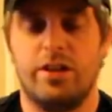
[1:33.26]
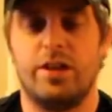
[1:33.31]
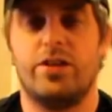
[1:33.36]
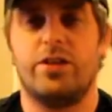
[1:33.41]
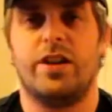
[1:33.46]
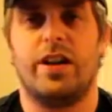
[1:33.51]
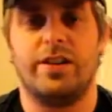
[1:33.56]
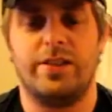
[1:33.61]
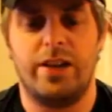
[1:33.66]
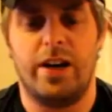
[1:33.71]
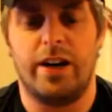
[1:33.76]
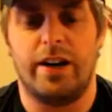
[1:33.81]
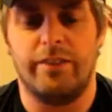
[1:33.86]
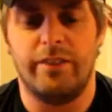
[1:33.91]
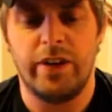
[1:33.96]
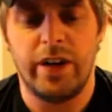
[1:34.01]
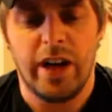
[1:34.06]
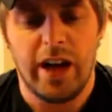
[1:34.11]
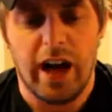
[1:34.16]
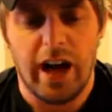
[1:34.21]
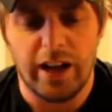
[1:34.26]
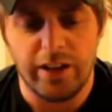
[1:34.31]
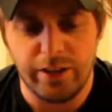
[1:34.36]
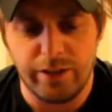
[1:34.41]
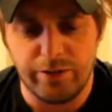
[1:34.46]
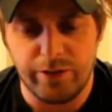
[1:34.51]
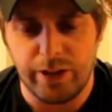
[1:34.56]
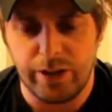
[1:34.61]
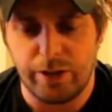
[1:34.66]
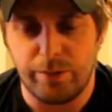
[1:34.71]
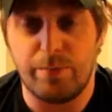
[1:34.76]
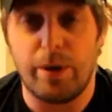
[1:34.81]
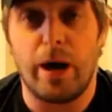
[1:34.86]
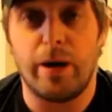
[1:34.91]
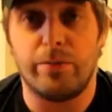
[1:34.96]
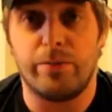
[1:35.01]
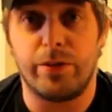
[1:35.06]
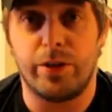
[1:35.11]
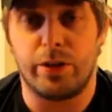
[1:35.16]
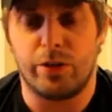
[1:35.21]
This on top. I love getting
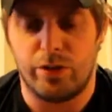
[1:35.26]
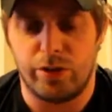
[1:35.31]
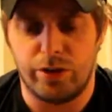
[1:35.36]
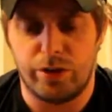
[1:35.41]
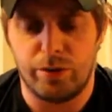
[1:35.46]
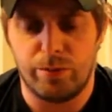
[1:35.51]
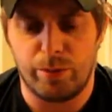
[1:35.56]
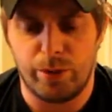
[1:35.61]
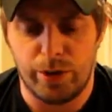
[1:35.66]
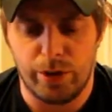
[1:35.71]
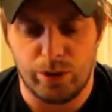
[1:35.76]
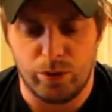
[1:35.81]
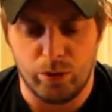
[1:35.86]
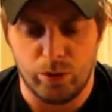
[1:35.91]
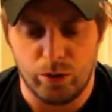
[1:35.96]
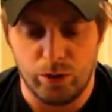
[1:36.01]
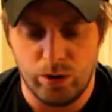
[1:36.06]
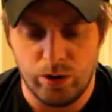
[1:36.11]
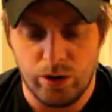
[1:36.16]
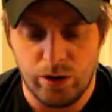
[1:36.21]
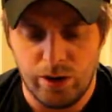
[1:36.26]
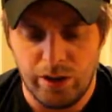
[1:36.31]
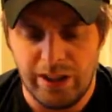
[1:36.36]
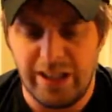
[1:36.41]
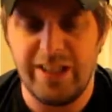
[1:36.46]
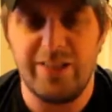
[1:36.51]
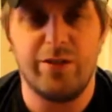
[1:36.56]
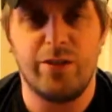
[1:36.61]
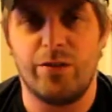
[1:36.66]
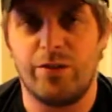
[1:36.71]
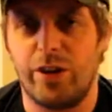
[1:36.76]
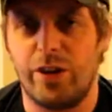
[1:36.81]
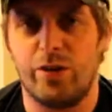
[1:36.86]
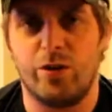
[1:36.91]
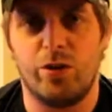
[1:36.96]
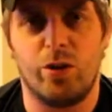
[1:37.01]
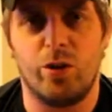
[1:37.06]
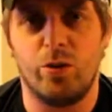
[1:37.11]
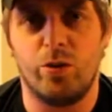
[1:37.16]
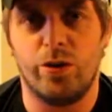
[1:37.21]
pop figurines. They're pretty cool. Even if I
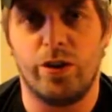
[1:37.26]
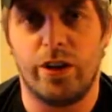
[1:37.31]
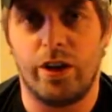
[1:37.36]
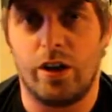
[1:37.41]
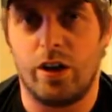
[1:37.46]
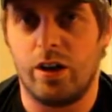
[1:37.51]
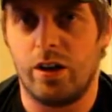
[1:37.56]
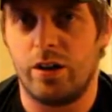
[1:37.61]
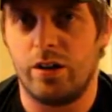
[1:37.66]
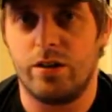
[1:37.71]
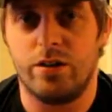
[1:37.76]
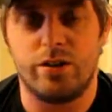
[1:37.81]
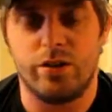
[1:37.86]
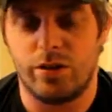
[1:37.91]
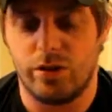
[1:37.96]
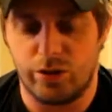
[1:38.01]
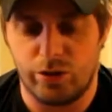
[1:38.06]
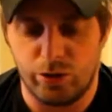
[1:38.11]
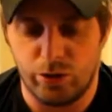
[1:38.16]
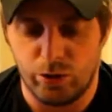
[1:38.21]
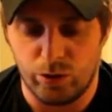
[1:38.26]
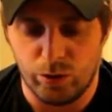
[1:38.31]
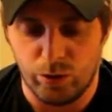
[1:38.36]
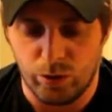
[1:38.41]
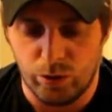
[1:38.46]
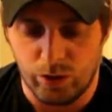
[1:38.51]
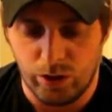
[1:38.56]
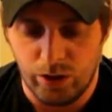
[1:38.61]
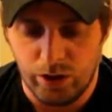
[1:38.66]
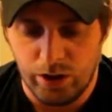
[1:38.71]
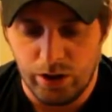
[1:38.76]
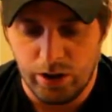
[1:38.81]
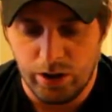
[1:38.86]
don't know who they are, they're still cool.